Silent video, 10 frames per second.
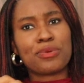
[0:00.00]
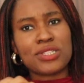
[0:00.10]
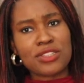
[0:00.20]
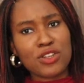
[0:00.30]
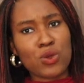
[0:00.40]

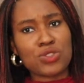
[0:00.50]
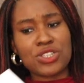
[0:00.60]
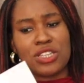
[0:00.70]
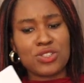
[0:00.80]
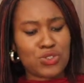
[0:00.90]
put in the notes
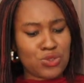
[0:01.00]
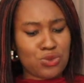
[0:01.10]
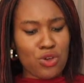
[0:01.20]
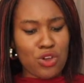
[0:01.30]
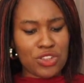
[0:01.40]
you need
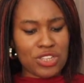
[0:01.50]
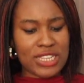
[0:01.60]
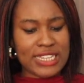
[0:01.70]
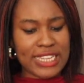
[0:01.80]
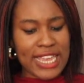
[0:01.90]
to under
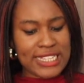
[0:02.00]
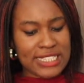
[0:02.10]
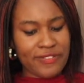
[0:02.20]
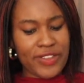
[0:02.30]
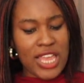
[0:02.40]
the
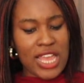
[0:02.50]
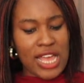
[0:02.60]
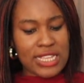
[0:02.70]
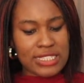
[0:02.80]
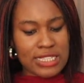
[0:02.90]
indicative
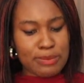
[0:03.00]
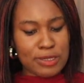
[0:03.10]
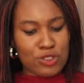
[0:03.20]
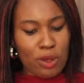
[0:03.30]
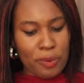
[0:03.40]

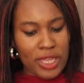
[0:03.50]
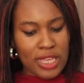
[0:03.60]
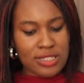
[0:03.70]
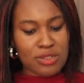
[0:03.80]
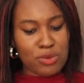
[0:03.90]
assessment topics, the